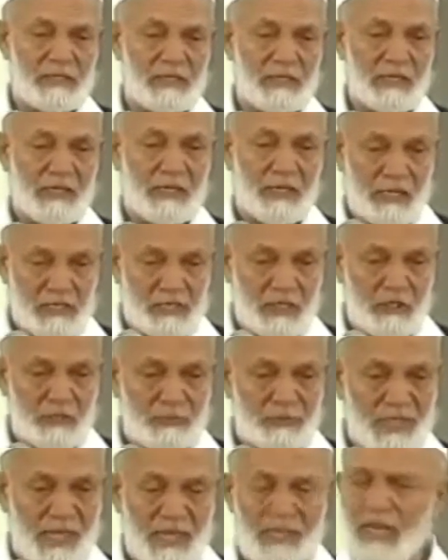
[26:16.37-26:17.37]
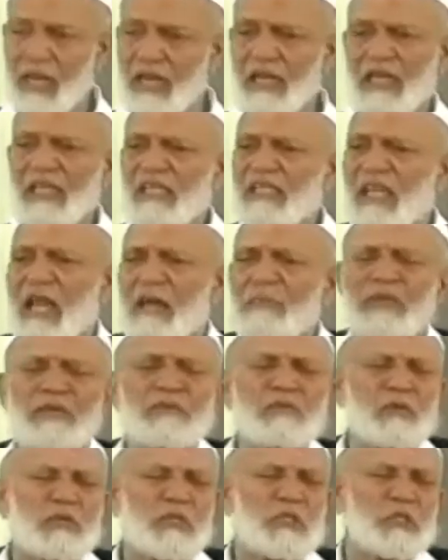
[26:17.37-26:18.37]
Allah tells me that, and Islam
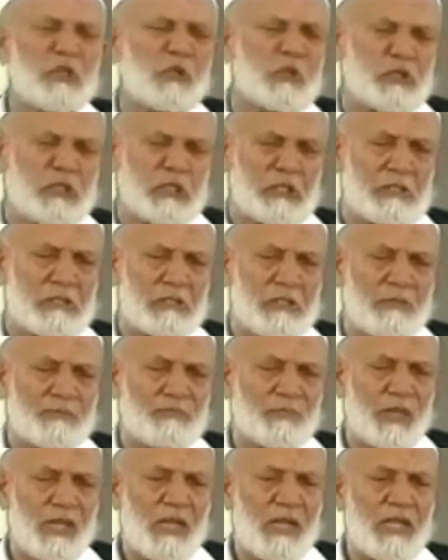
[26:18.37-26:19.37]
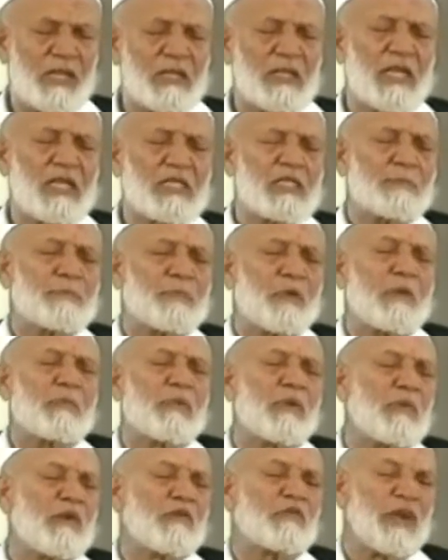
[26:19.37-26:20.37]
gives you the solution. There is a
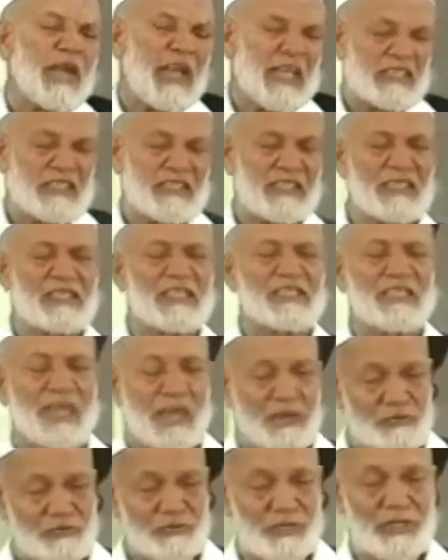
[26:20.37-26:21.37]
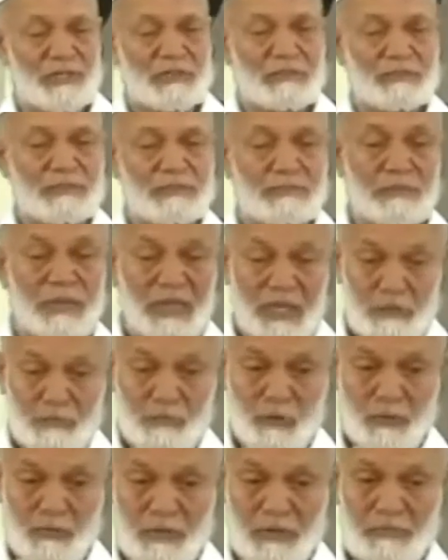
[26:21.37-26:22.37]
problem of race in this country. Biggest
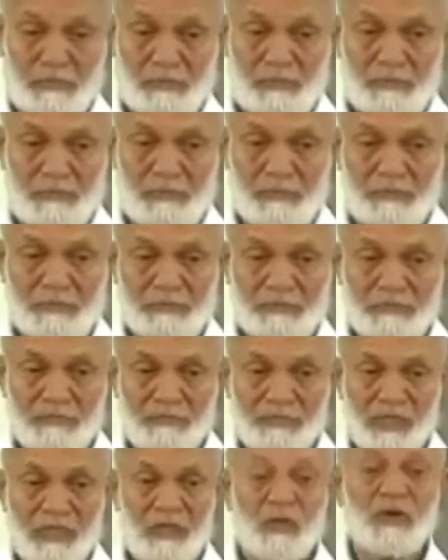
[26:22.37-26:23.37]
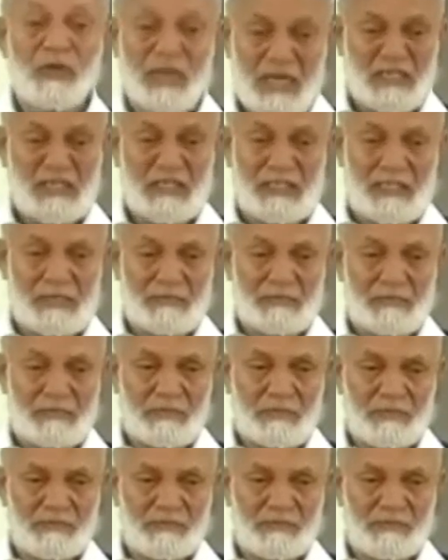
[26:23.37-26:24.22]
problem. You know, racism.